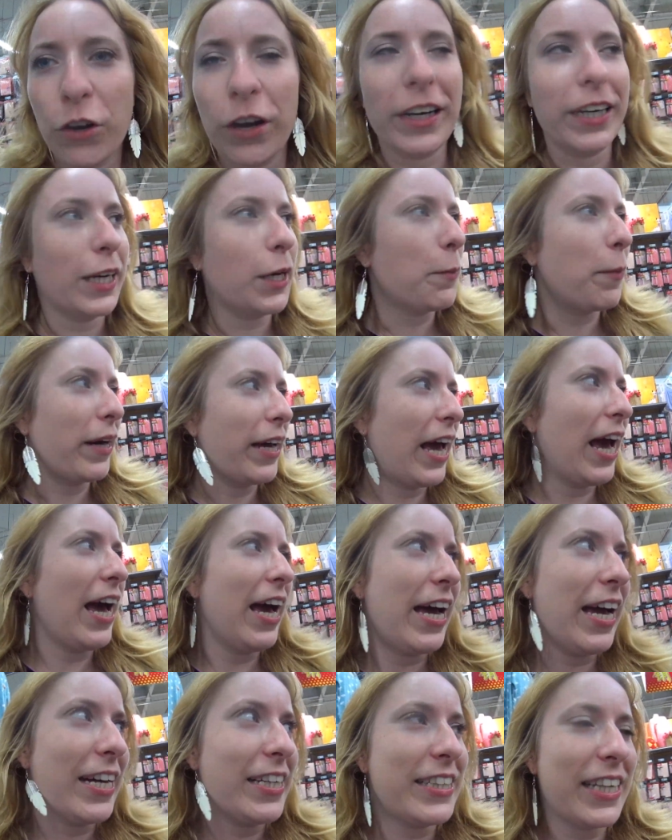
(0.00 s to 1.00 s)
I need to buy
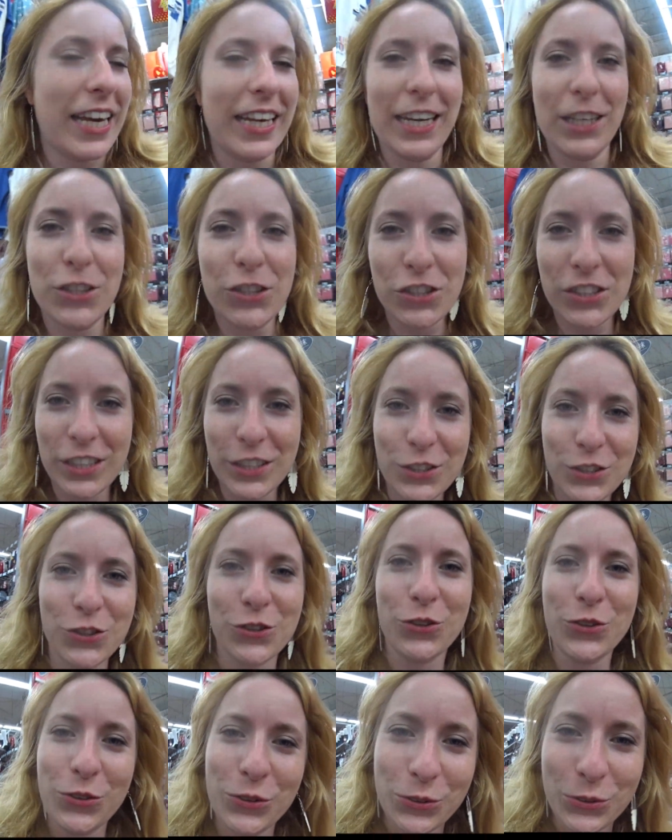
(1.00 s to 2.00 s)
eggs, and I just need to
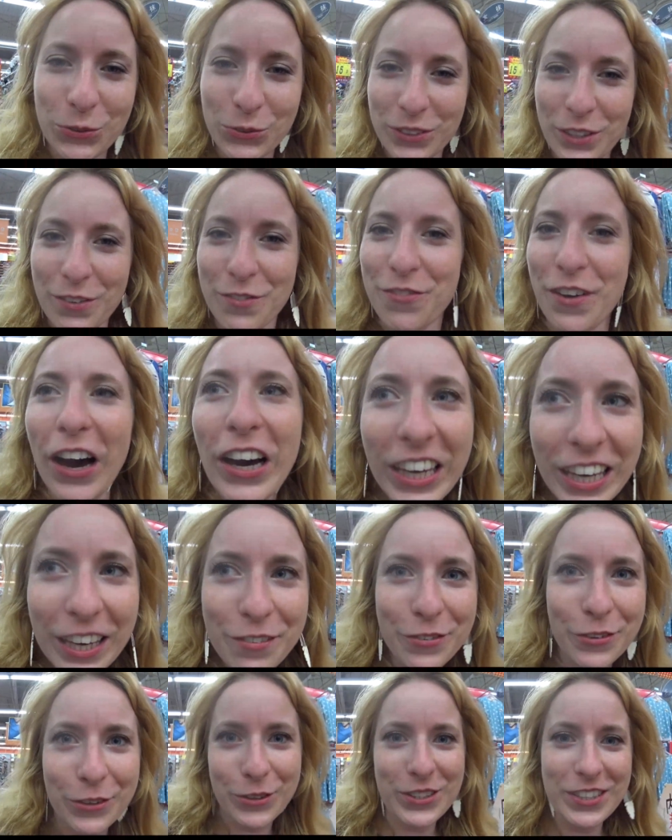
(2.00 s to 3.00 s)
show you the funky
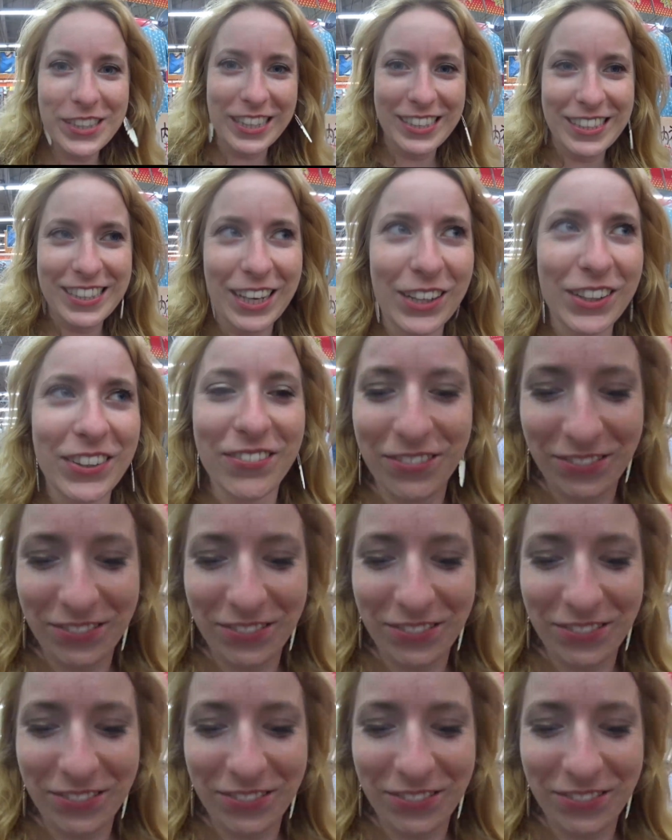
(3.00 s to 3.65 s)
foods they sell.